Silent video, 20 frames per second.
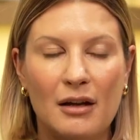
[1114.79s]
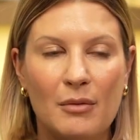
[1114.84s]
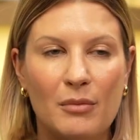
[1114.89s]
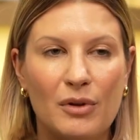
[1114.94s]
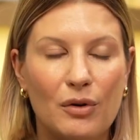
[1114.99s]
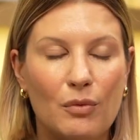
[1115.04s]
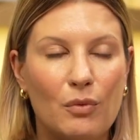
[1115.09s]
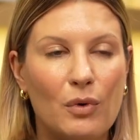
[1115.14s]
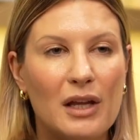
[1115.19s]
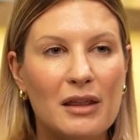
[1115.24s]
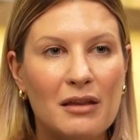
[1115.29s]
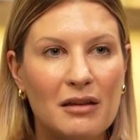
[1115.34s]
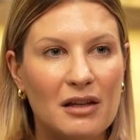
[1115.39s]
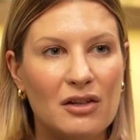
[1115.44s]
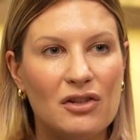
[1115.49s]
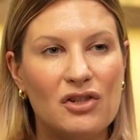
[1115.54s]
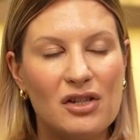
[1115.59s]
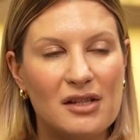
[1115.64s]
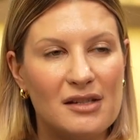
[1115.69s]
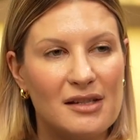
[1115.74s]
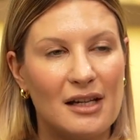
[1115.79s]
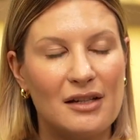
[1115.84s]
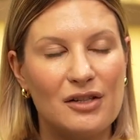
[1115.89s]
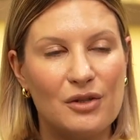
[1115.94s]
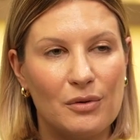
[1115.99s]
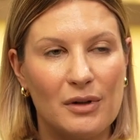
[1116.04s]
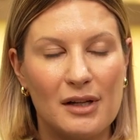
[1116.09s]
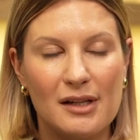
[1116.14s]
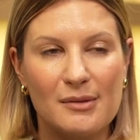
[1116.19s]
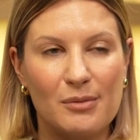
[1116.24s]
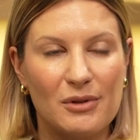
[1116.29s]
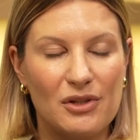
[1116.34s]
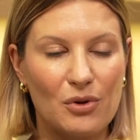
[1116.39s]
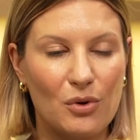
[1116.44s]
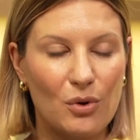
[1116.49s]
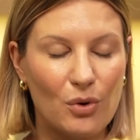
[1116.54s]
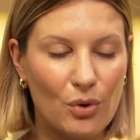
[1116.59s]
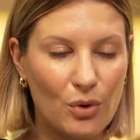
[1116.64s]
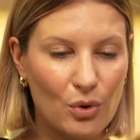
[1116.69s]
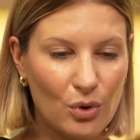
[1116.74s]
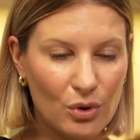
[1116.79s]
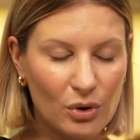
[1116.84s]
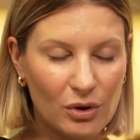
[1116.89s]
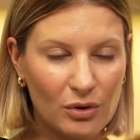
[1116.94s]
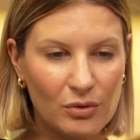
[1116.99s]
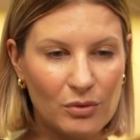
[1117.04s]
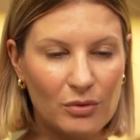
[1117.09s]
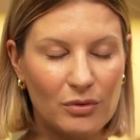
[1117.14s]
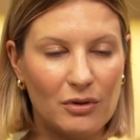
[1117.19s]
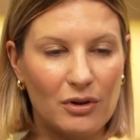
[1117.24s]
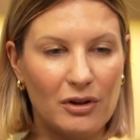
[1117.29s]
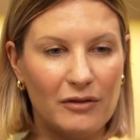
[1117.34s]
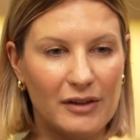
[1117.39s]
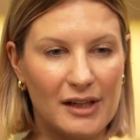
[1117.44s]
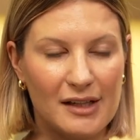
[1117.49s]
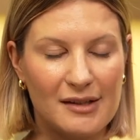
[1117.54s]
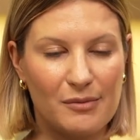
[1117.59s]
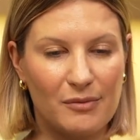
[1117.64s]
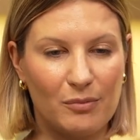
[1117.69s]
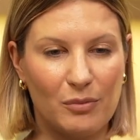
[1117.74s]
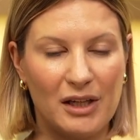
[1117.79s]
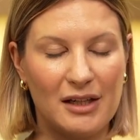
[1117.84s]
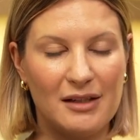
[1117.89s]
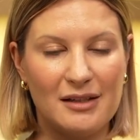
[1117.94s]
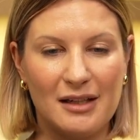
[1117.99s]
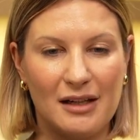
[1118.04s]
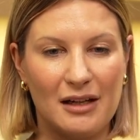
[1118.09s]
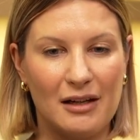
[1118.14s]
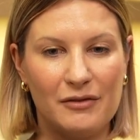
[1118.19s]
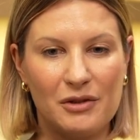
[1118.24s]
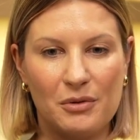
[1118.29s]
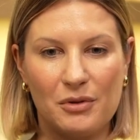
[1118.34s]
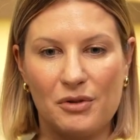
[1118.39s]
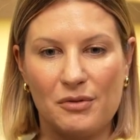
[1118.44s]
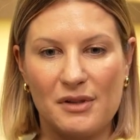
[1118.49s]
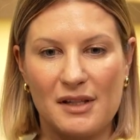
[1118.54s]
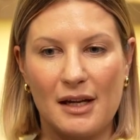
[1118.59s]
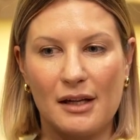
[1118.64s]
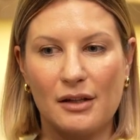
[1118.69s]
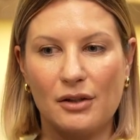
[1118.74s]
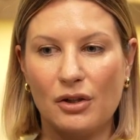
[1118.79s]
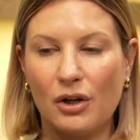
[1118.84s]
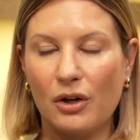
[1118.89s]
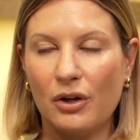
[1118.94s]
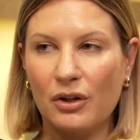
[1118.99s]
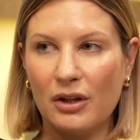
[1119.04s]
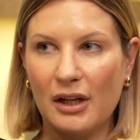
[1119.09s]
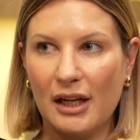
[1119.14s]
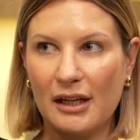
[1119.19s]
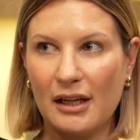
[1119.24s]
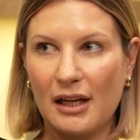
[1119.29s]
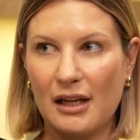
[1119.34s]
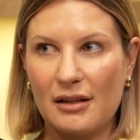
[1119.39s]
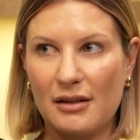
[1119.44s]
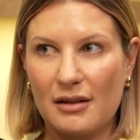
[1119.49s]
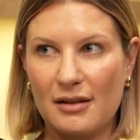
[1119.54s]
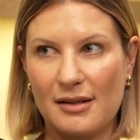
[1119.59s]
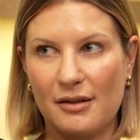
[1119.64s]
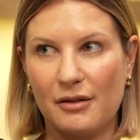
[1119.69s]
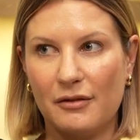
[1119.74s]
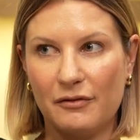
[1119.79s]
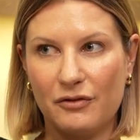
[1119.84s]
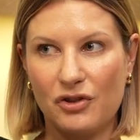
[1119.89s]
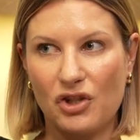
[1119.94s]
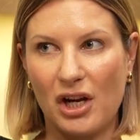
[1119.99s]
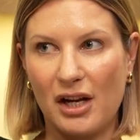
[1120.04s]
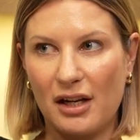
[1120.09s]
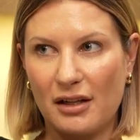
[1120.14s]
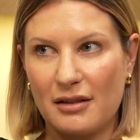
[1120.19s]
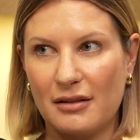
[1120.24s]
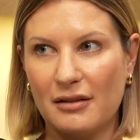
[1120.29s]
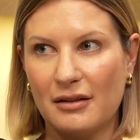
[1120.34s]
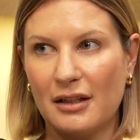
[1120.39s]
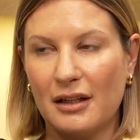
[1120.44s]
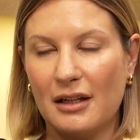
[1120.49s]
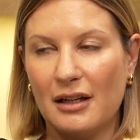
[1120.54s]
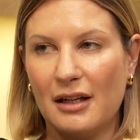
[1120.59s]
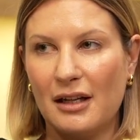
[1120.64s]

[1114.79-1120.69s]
But the one thing she said to us, which all of us went and did afterwards, she was like, go and get yourself checked. Yeah.